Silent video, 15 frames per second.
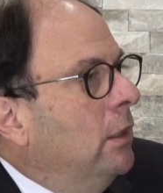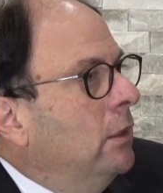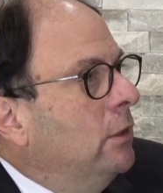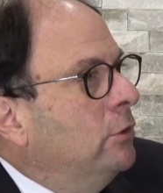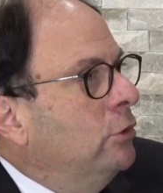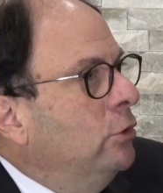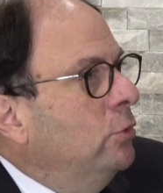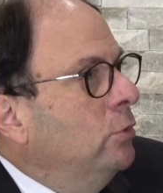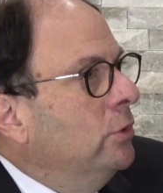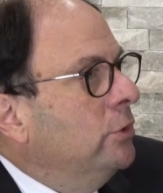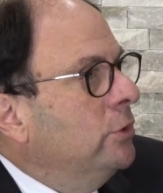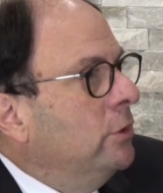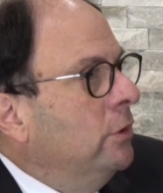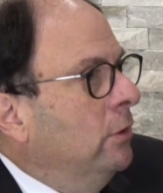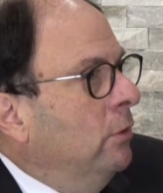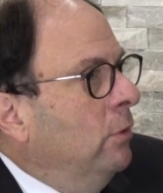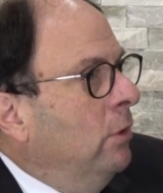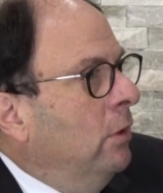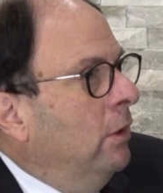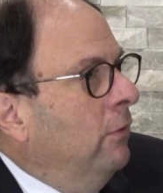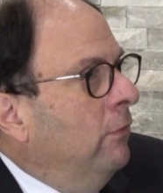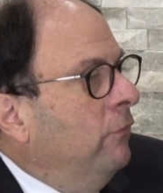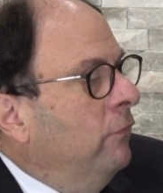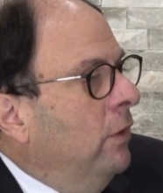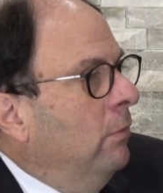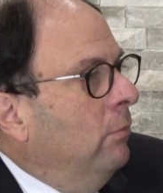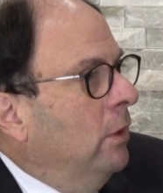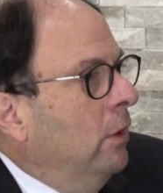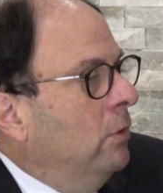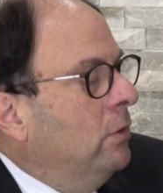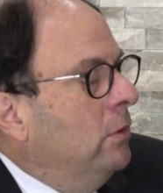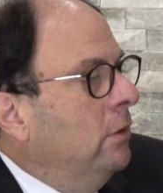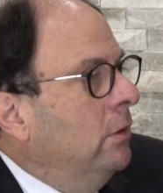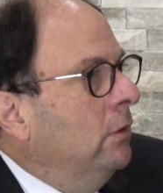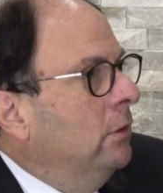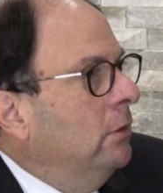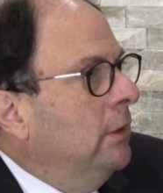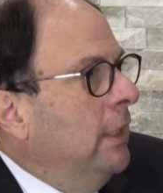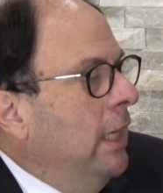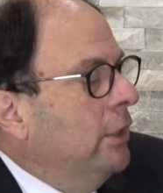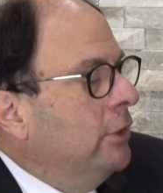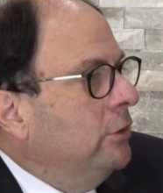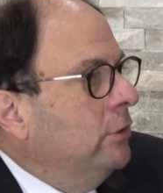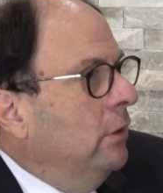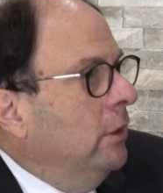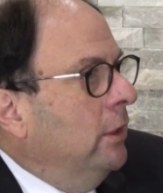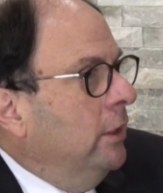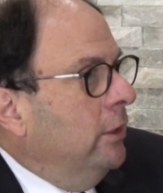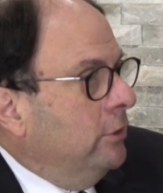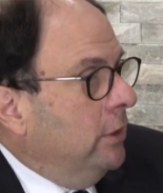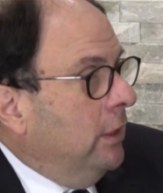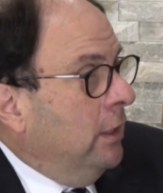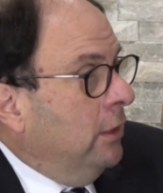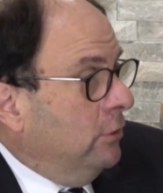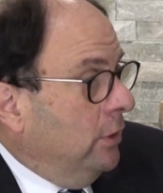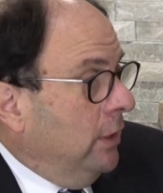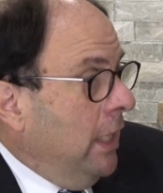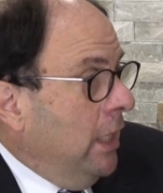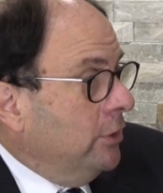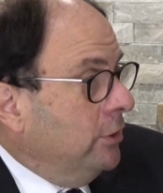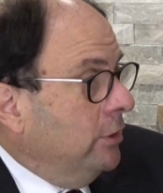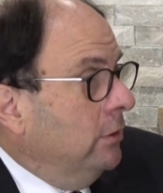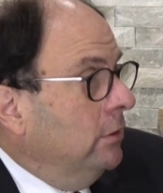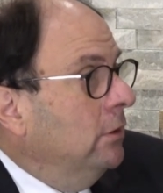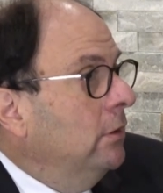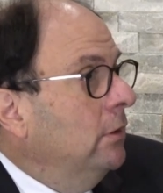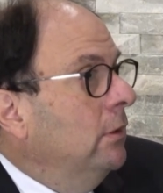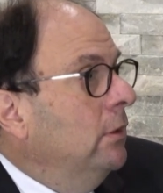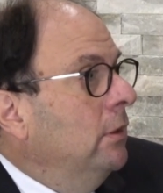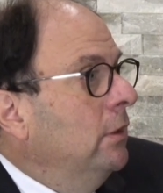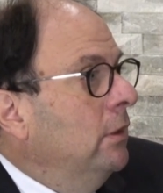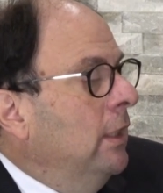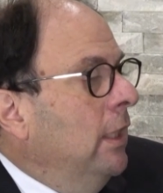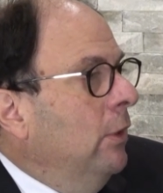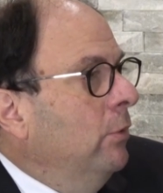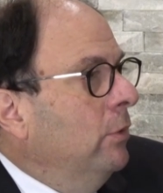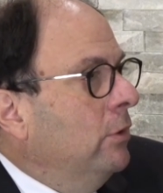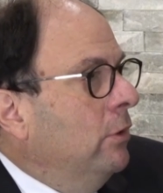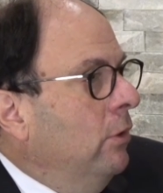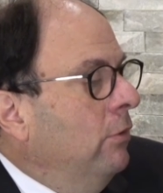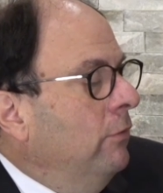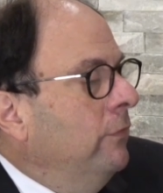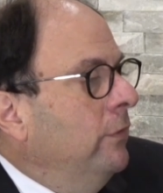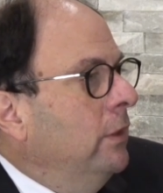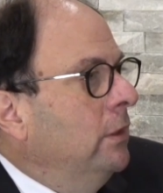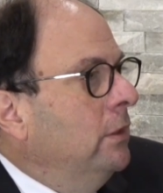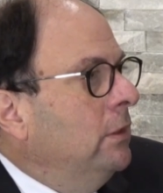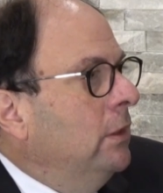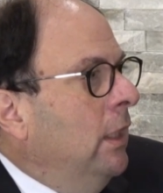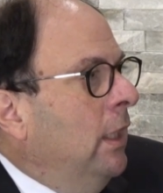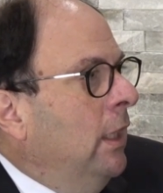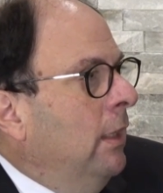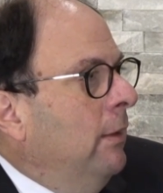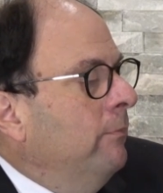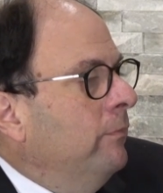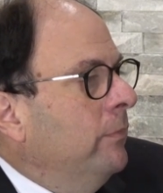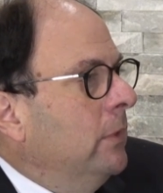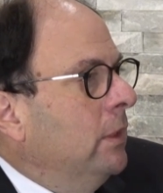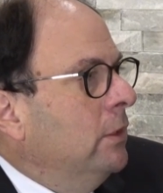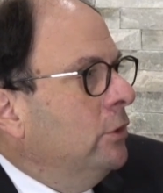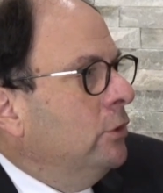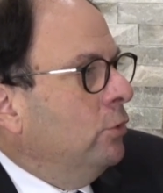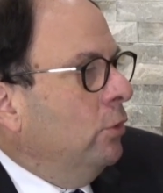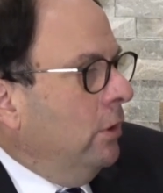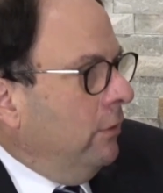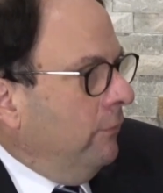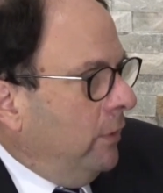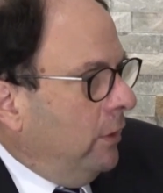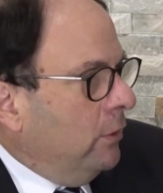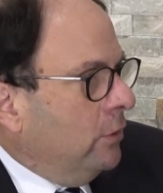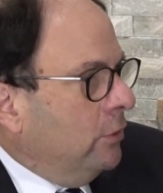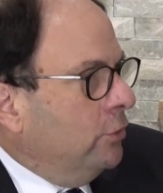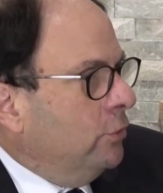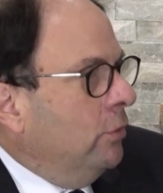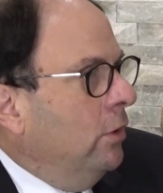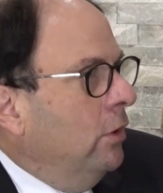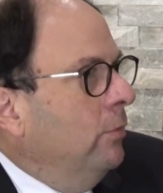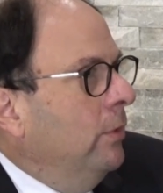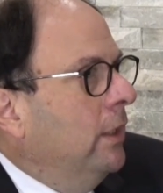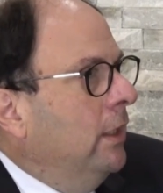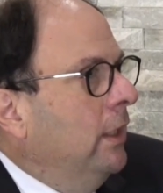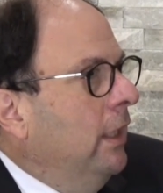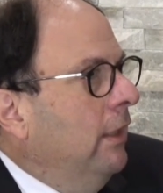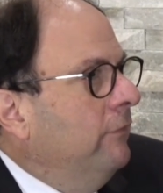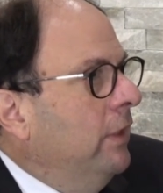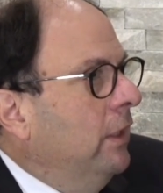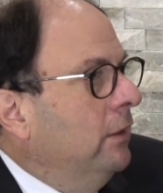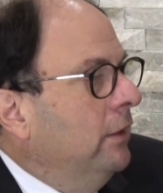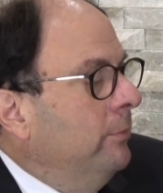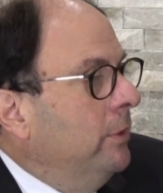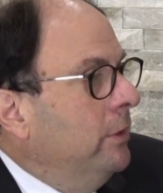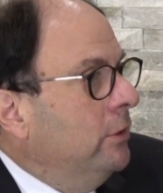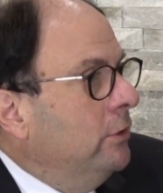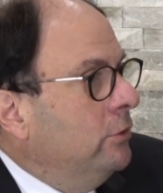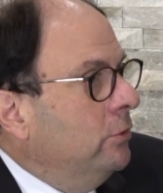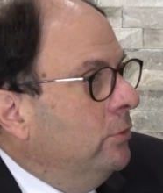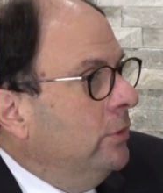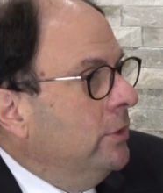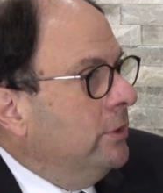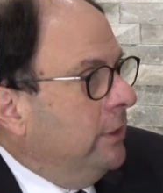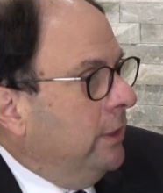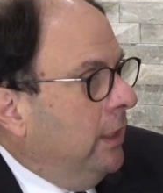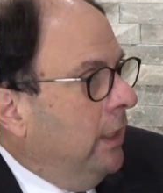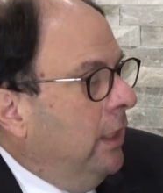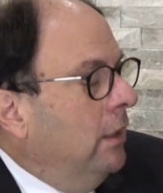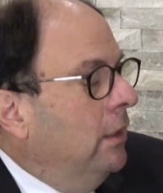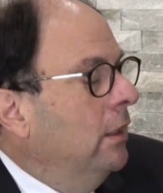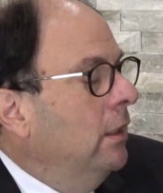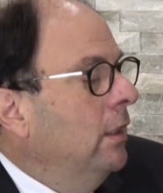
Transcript: Tours galore from local, national, and international. Now with COVID sort of under control, we can have now limited tours again,